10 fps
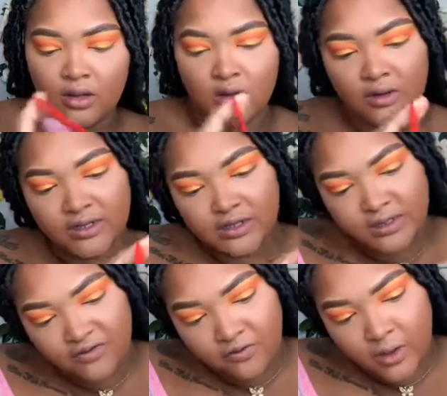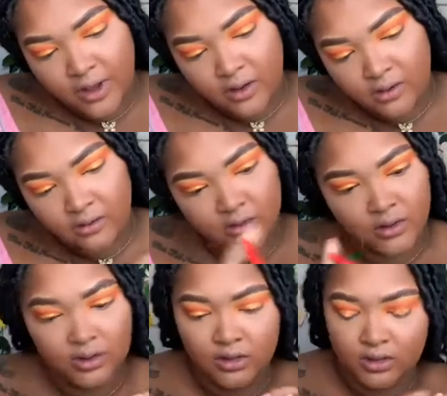this isn't Fuego.
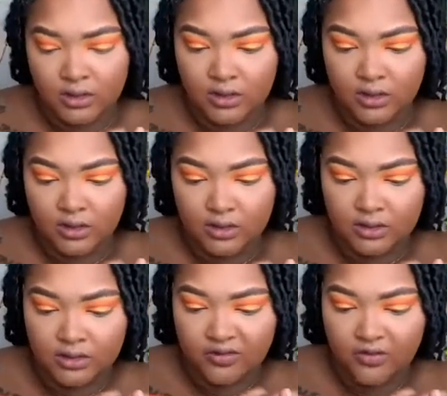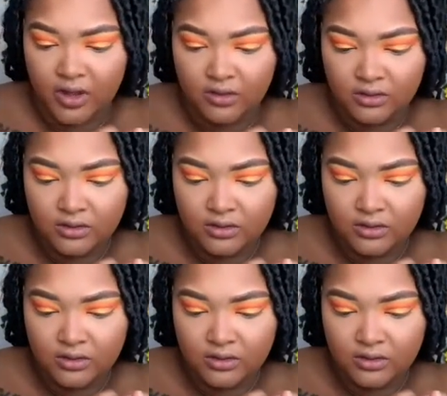Is it Fuegos?